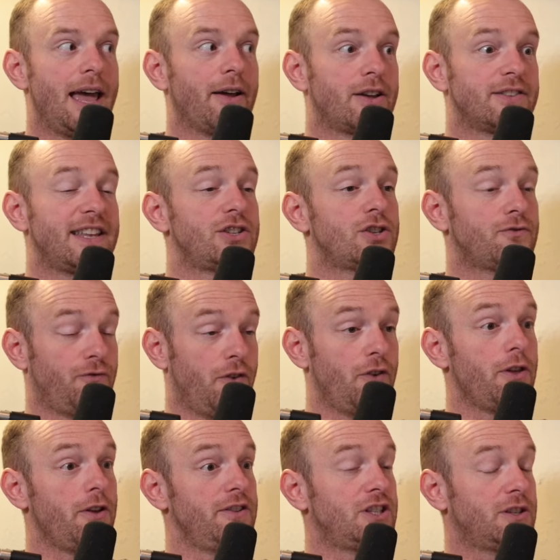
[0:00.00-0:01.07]
because they're just, for
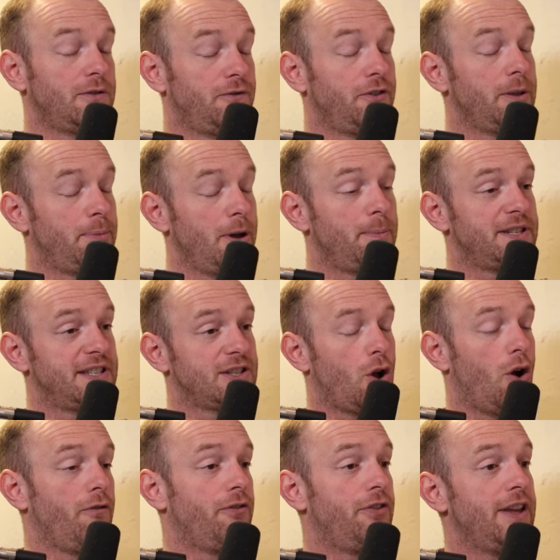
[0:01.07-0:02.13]
the purposes
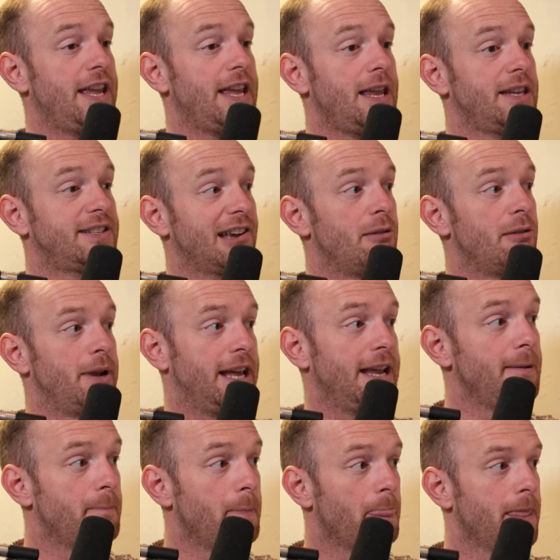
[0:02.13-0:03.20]
of the
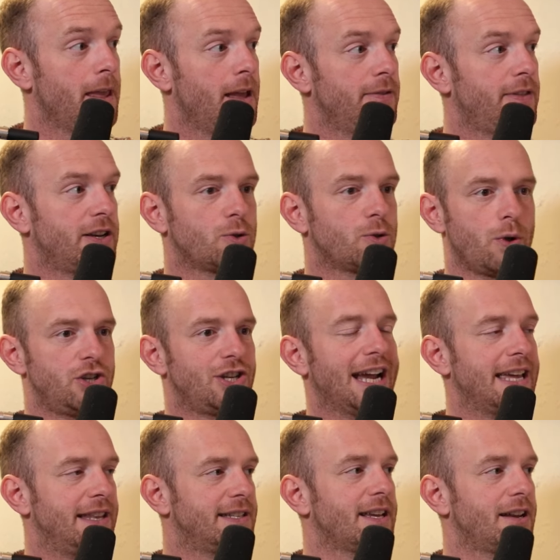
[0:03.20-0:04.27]
ceremony, they just want a
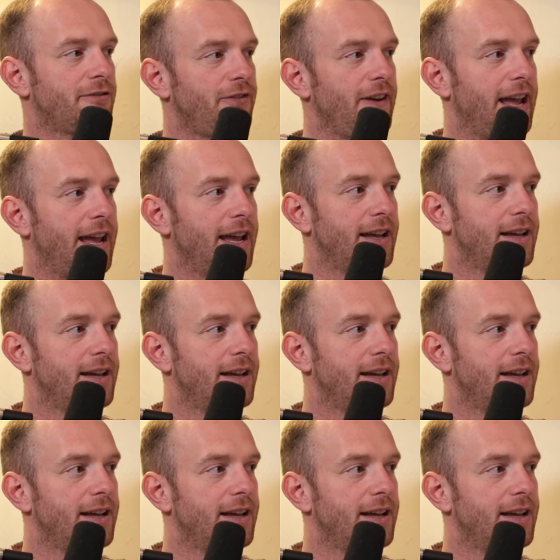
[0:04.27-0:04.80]
jacket that's going to fit.